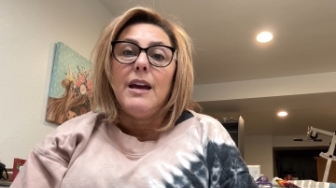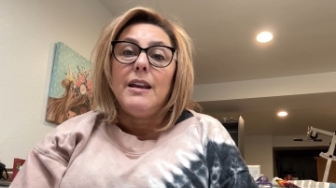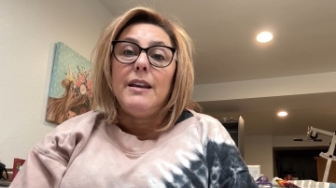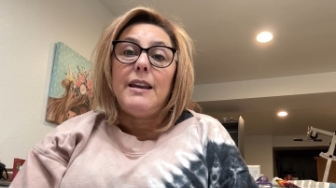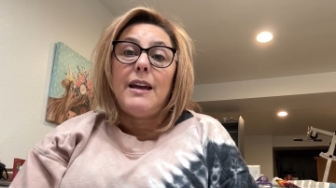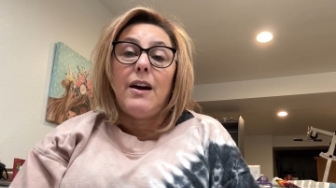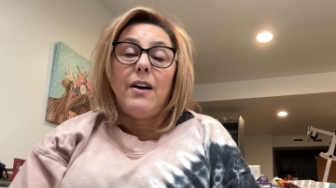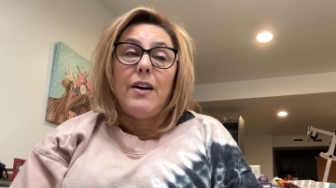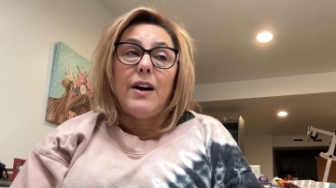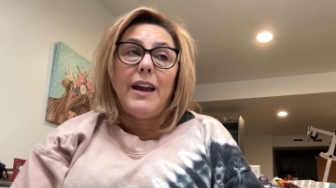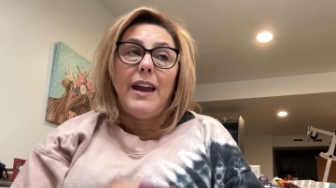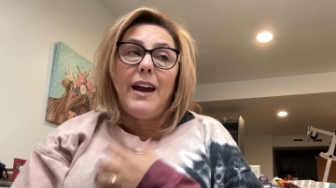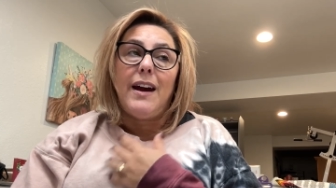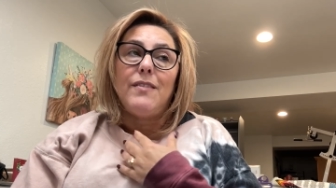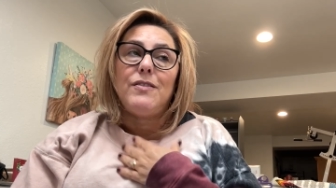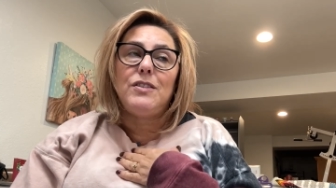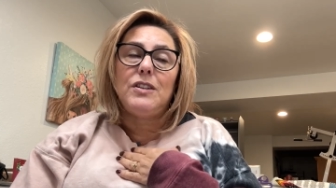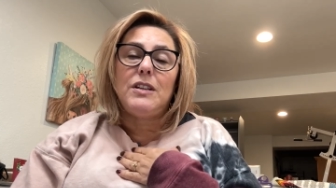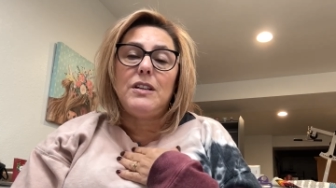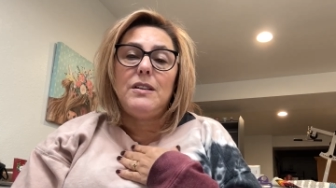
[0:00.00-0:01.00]
Now, I
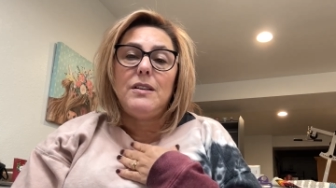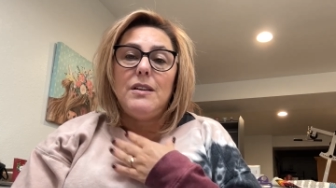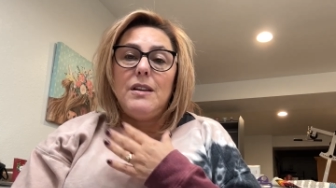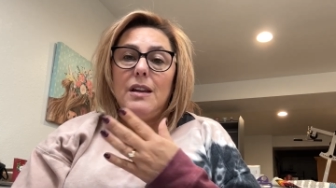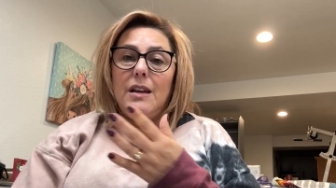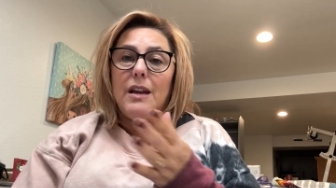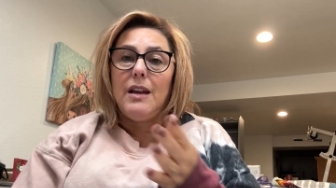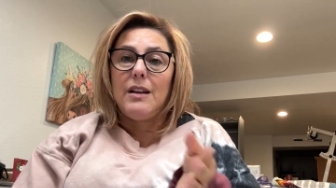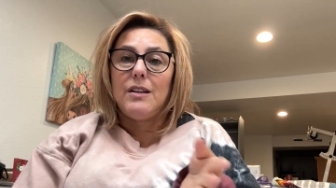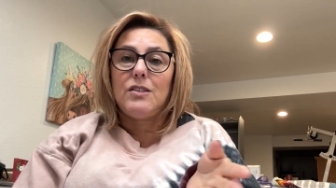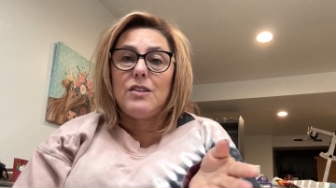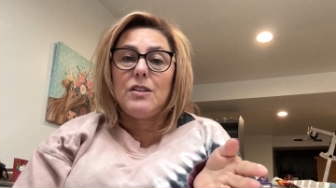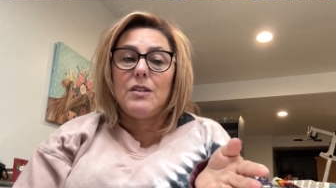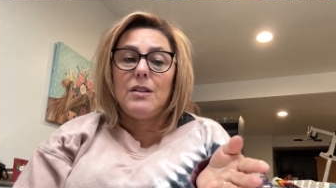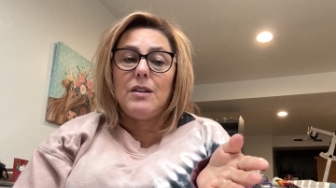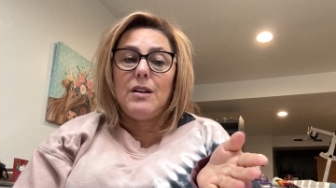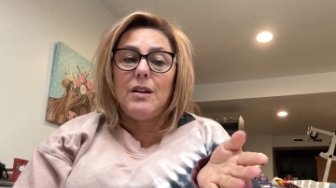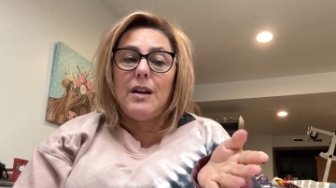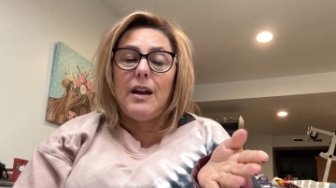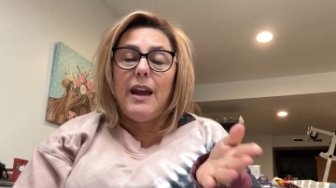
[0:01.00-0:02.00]
have to
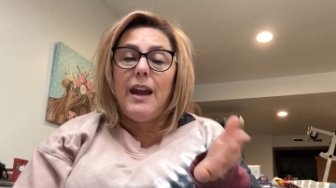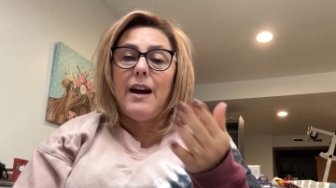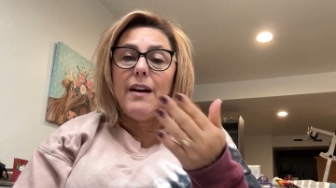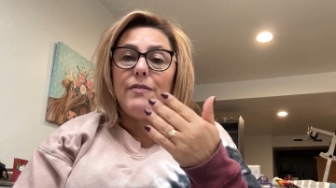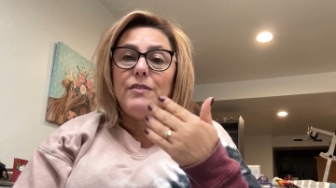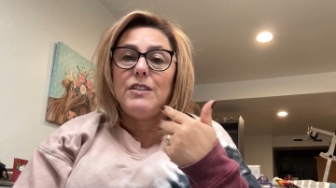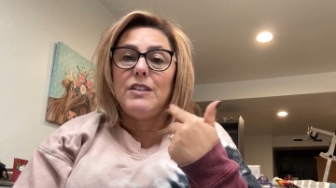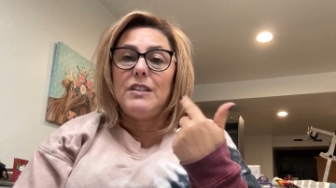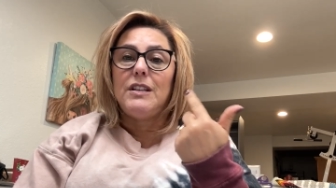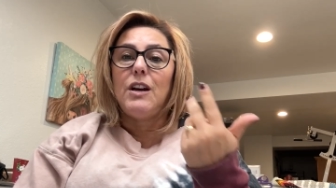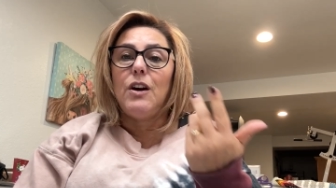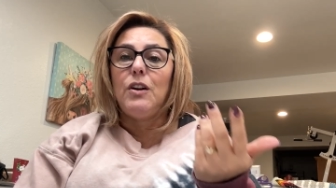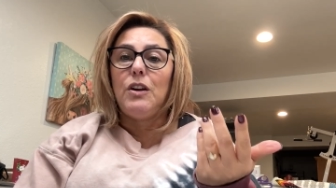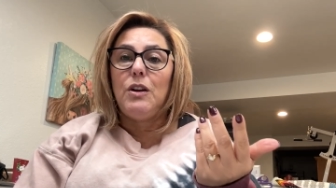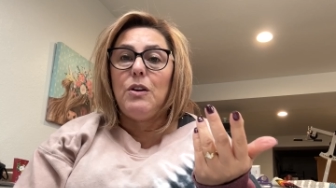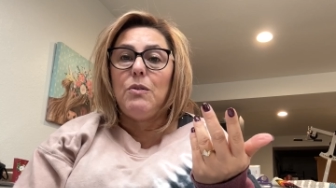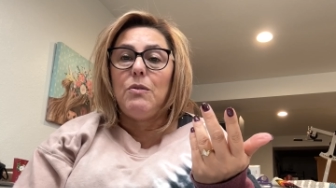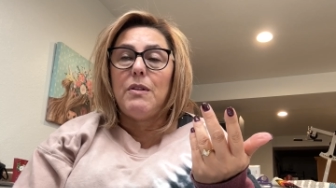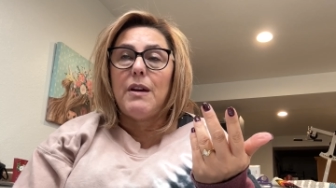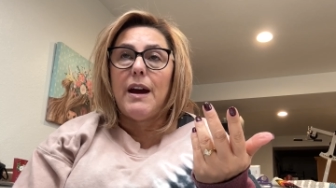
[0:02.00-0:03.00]
I have to tell
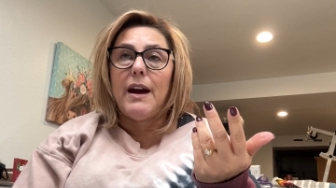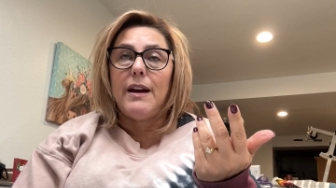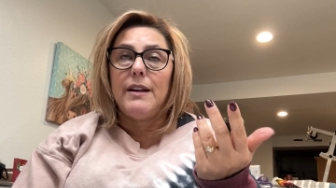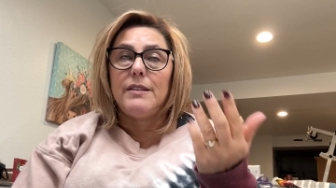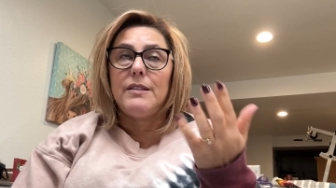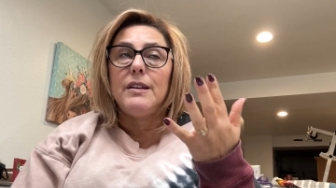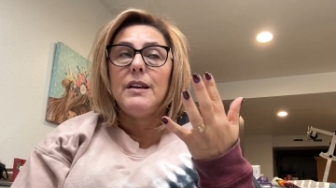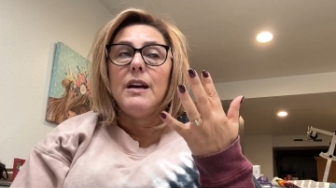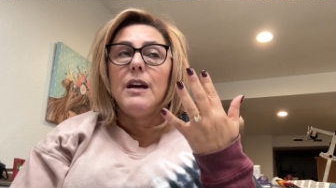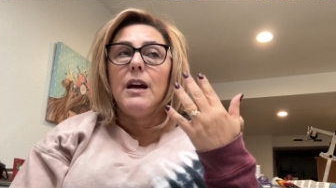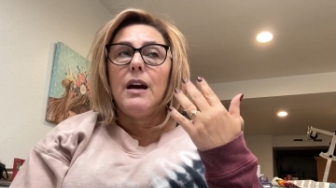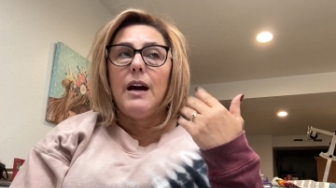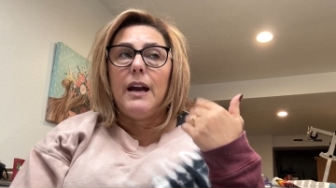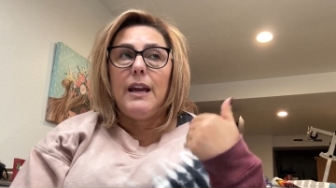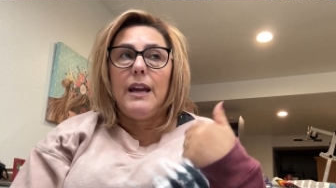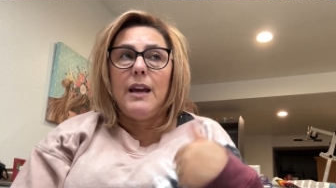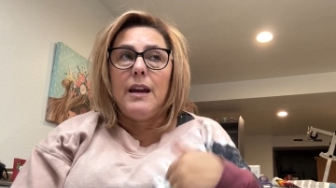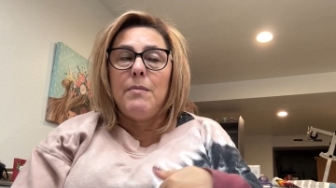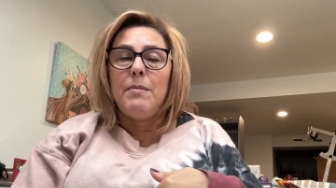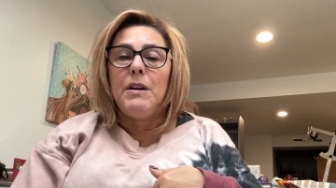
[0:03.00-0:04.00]
you that I
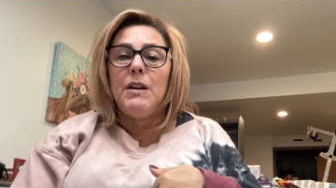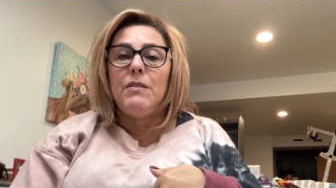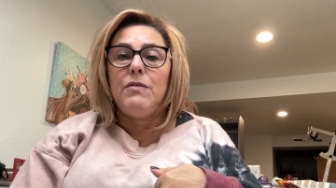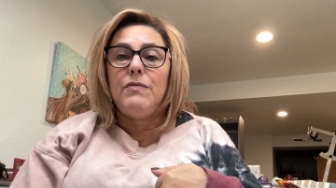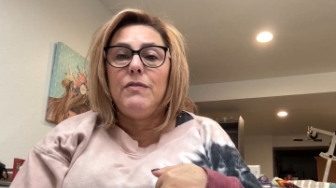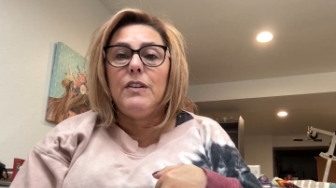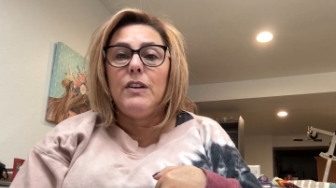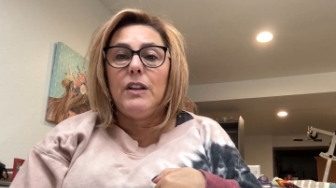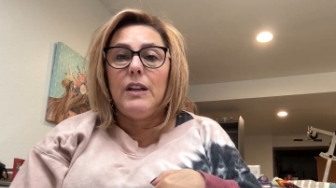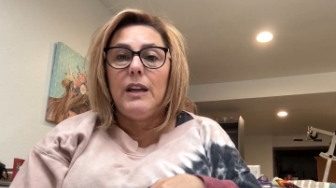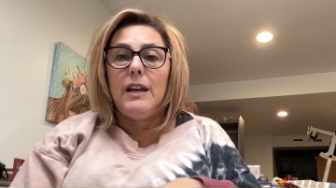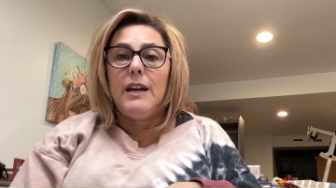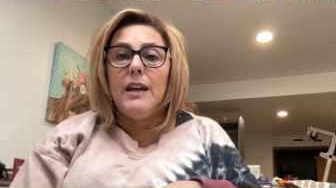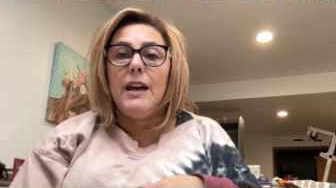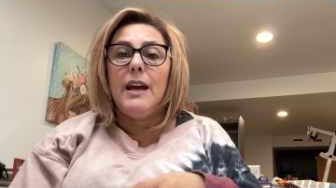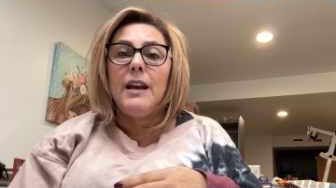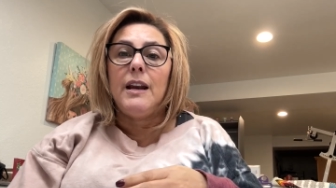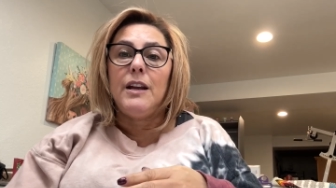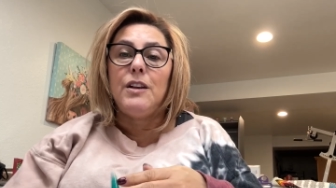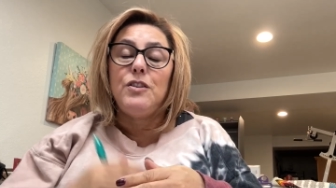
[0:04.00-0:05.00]
am an affiliate,
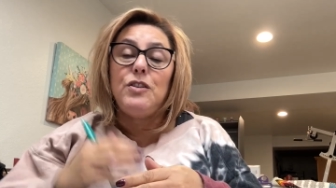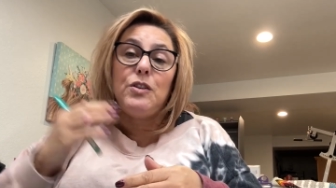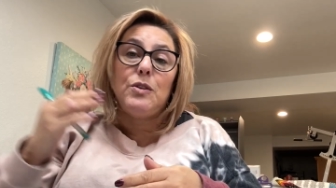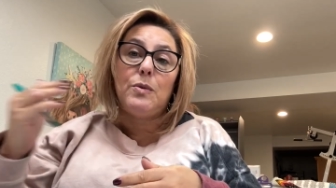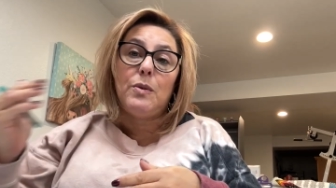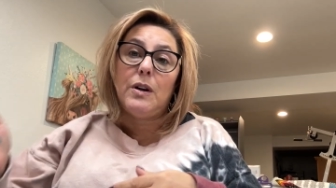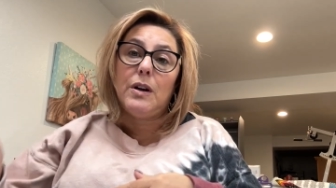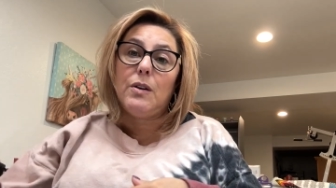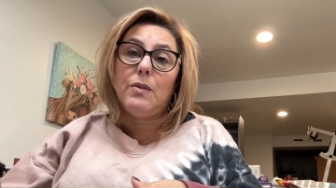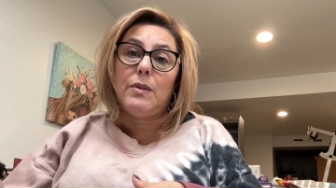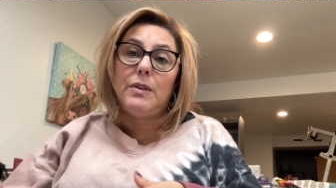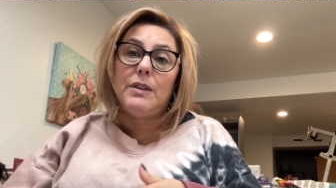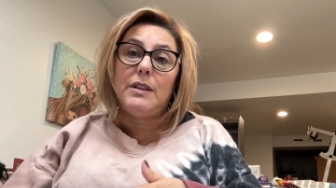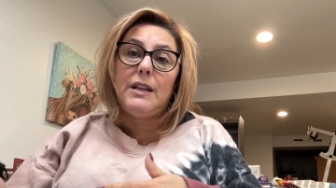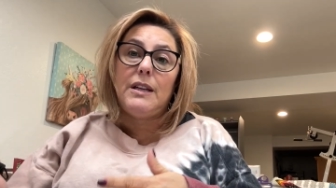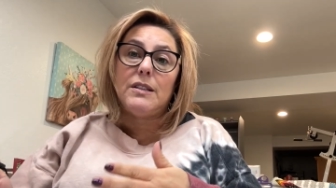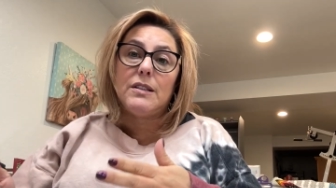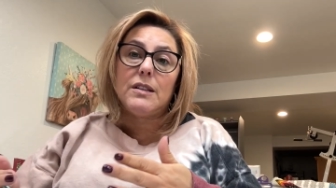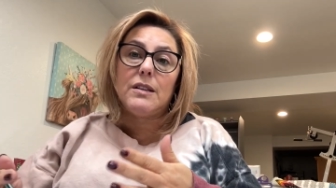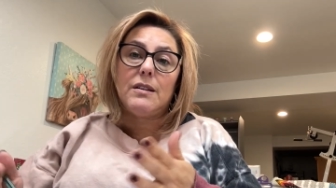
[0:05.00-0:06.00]
and I do work with
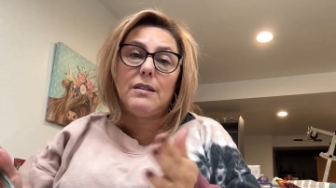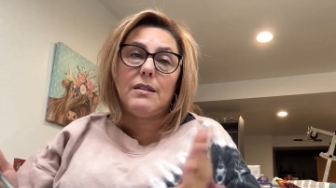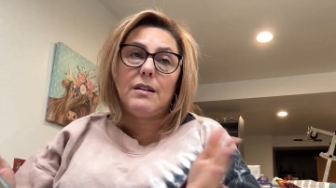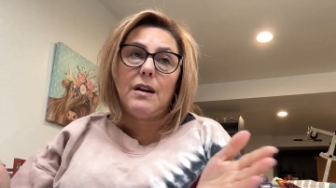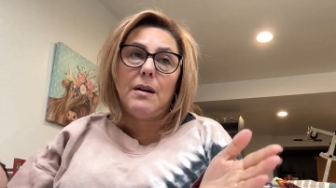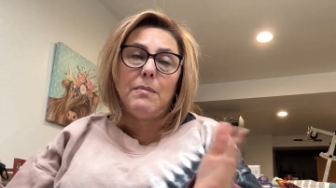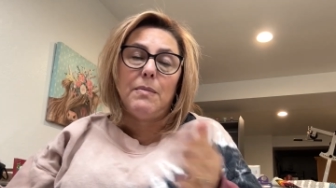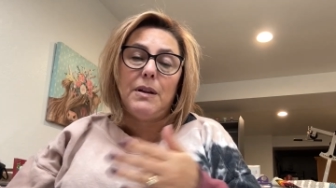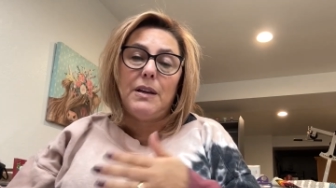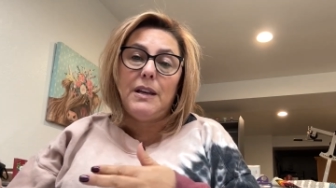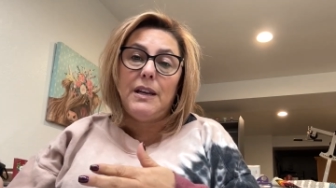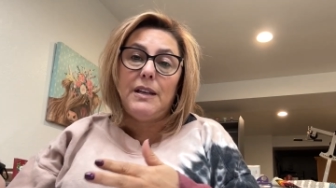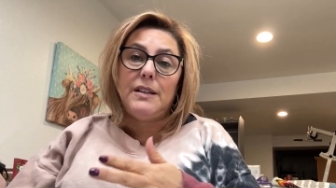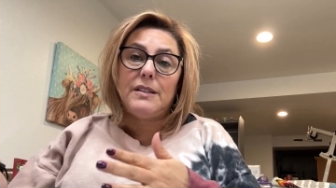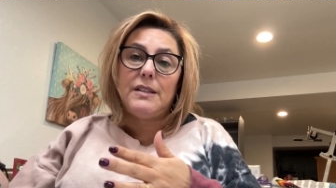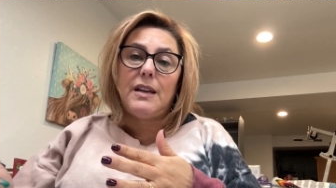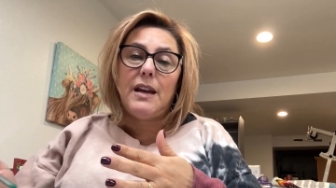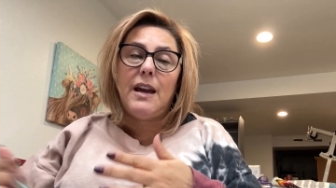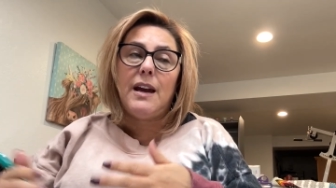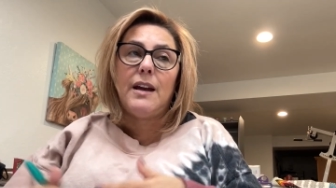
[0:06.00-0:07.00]
these
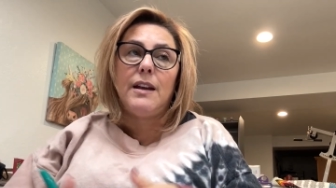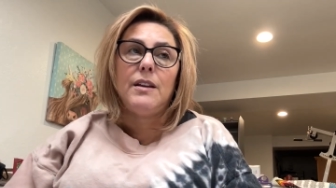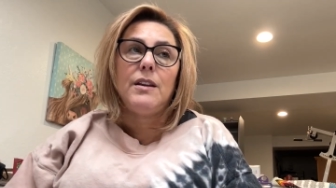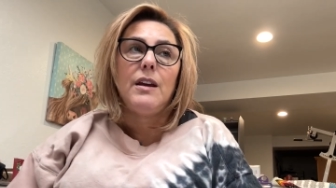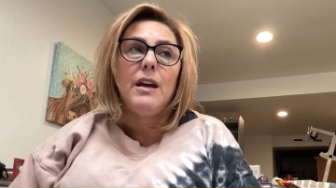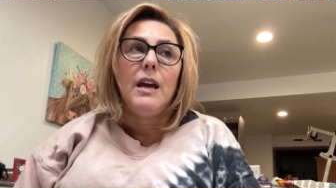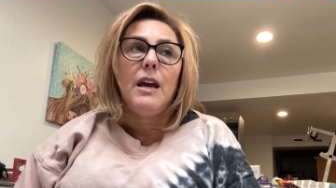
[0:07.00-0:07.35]
companies, and